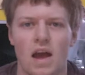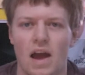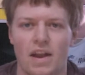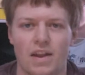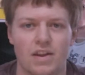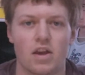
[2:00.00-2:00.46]
And
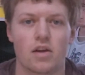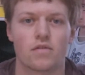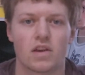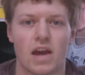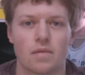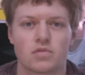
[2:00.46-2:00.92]
in the other
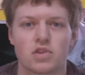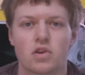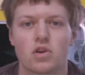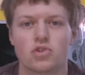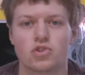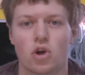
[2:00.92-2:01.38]
games,
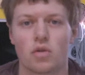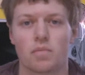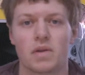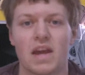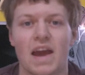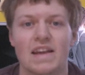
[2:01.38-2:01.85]
Tottenham
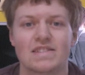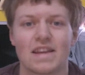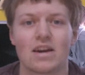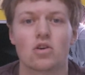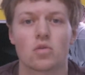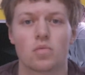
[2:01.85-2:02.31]
beat AZ
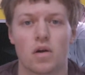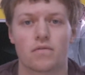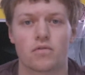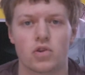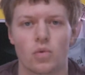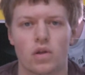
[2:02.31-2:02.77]
Alkmaar
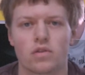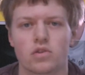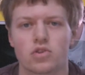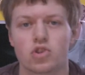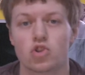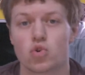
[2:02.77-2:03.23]

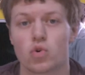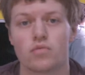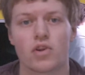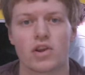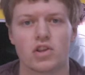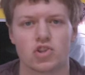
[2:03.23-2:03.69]
3-1 to join
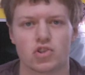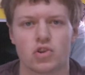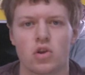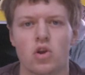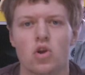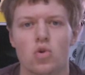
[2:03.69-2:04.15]
Rangers,
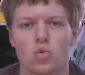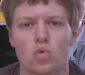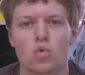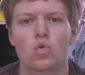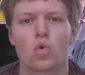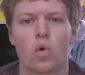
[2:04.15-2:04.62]
who
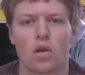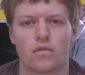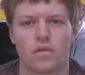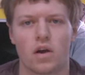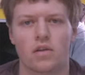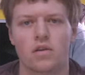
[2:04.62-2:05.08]
all
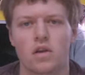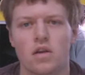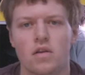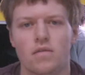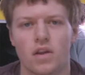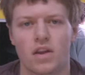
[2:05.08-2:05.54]
qualified
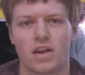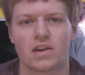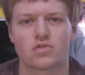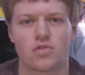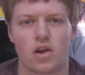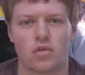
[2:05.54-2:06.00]
for the next
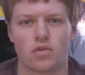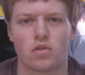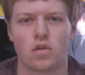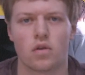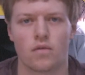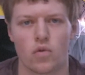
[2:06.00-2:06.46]
round
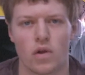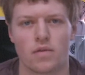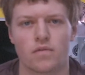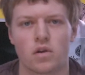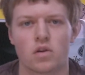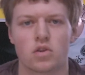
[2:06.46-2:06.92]
of the
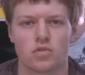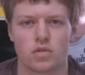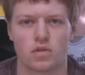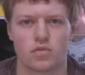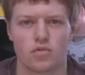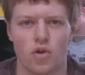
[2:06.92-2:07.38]
UEFA
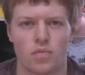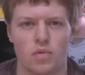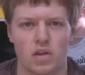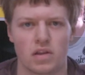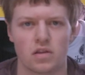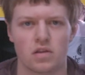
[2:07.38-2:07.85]
Europa
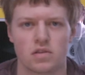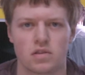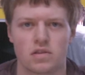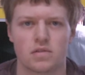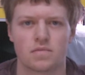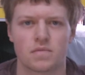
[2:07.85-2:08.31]
League.
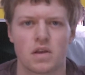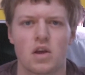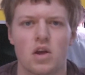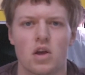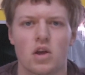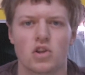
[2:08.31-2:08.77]

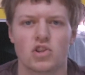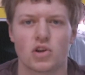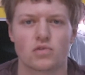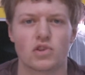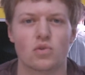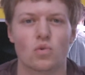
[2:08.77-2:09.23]

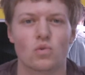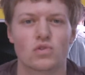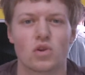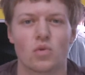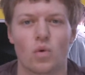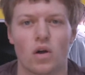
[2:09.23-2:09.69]
Chelsea
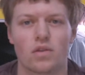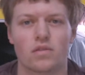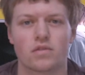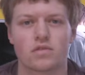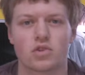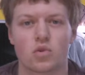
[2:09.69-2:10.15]
also won
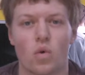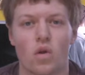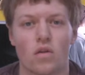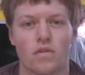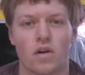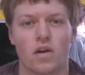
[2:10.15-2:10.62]
to
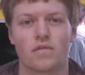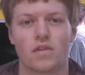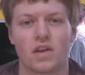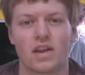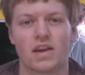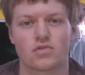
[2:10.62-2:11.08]
qualify for the
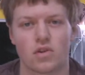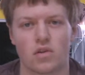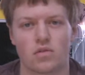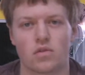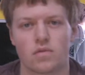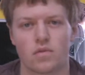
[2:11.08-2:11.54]
next round
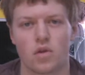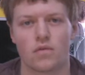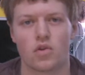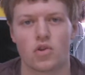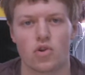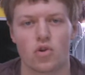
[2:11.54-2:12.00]
of the
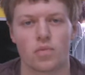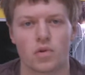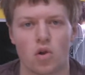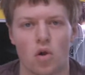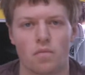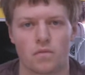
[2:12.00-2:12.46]
Europa
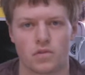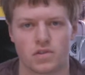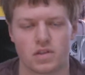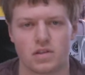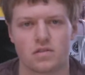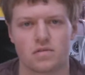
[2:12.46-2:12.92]
Conference League.